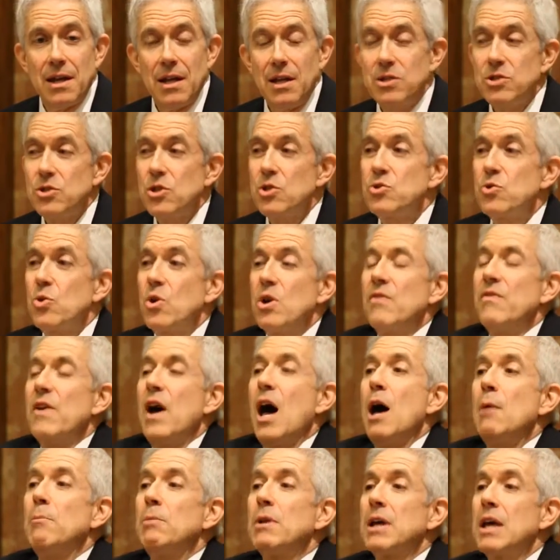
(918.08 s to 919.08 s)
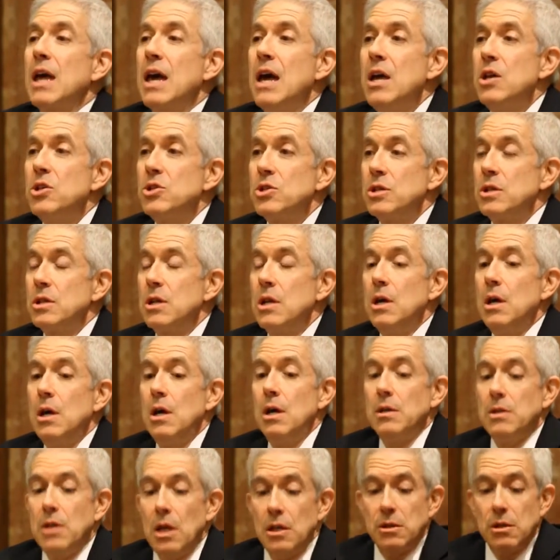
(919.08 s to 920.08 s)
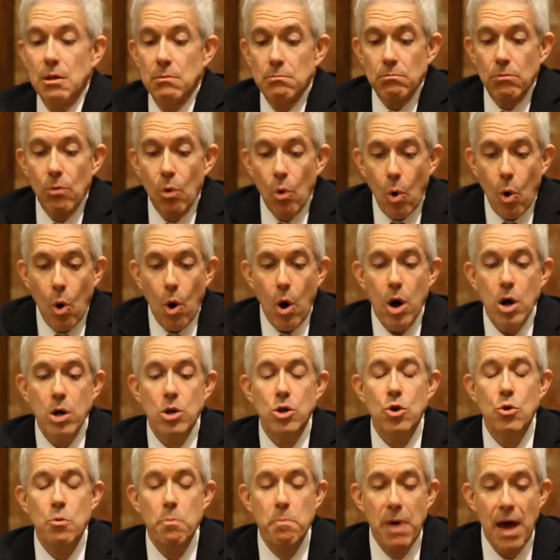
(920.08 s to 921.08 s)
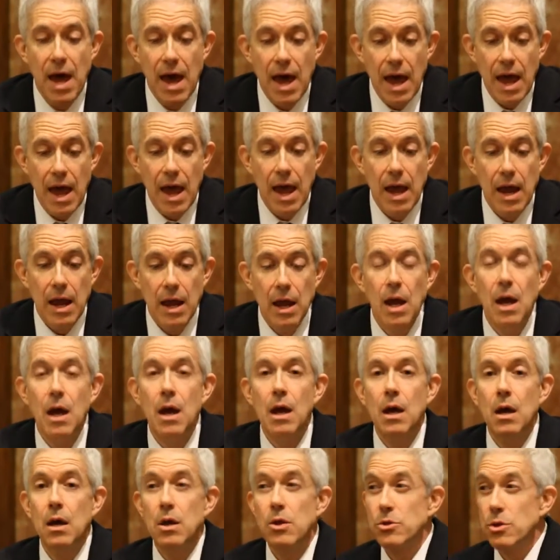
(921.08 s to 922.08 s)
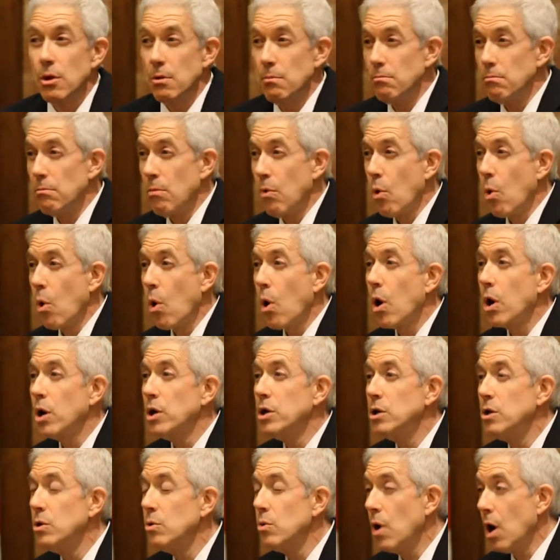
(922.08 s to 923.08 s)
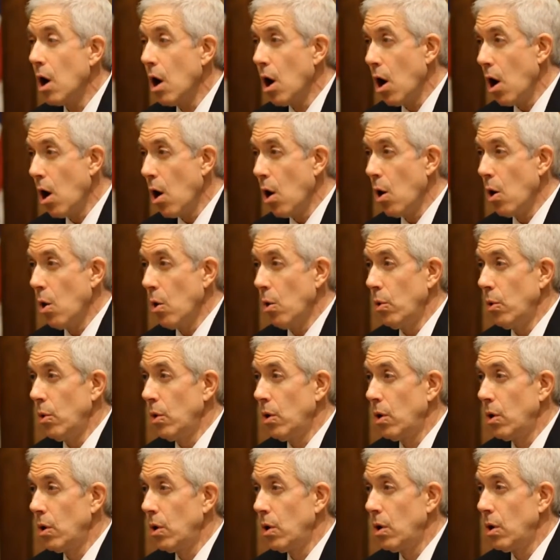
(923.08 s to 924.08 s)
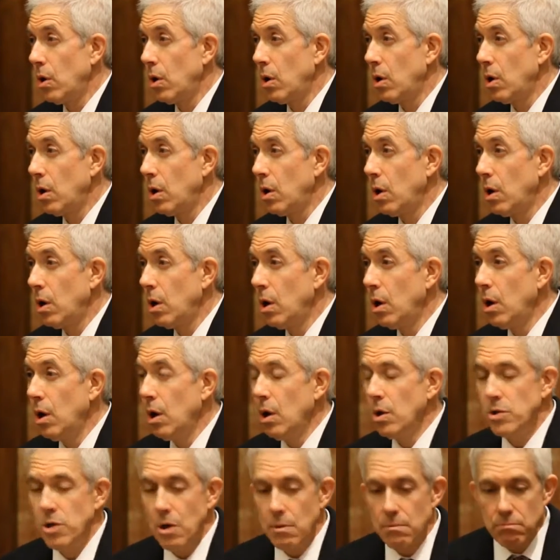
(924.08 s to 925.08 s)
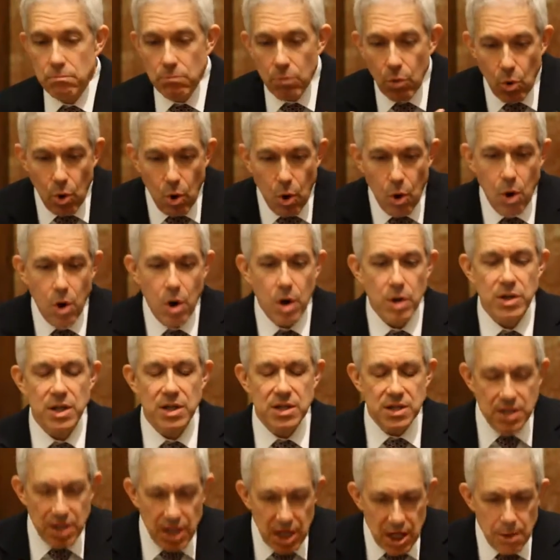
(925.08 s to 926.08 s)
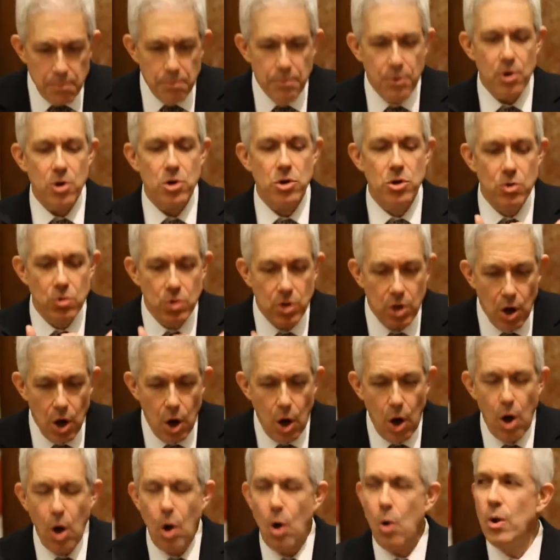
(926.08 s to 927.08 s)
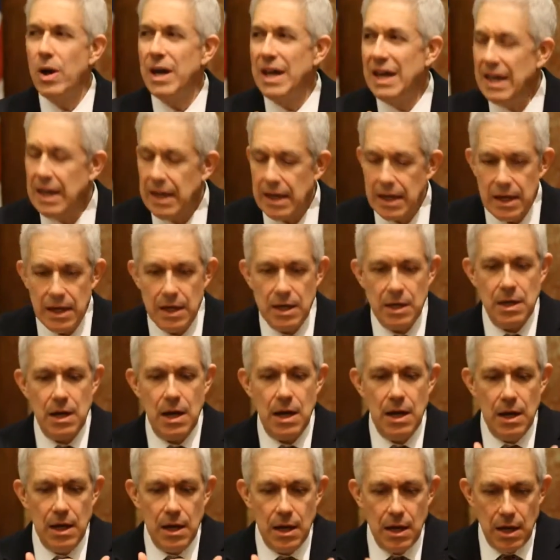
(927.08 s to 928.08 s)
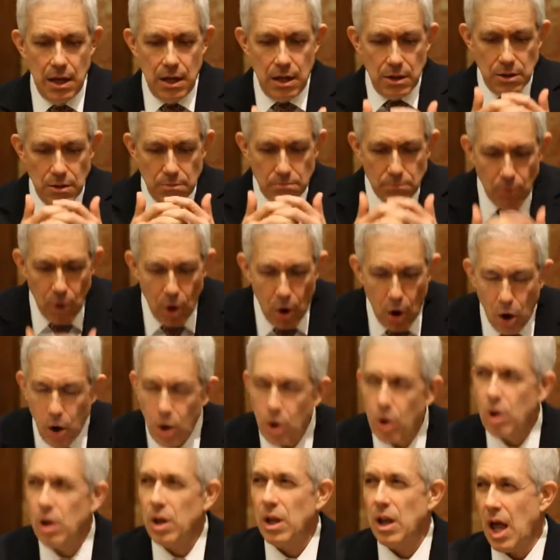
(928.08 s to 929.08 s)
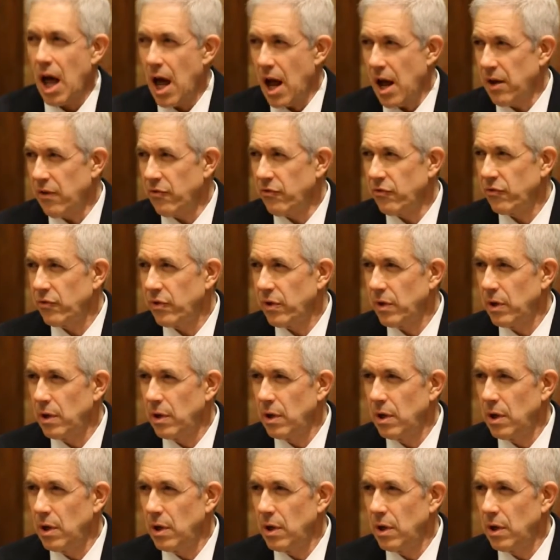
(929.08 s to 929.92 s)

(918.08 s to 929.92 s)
it's the sort of obligation that the more you pay, the more you owe. The deeper you go in the moral life,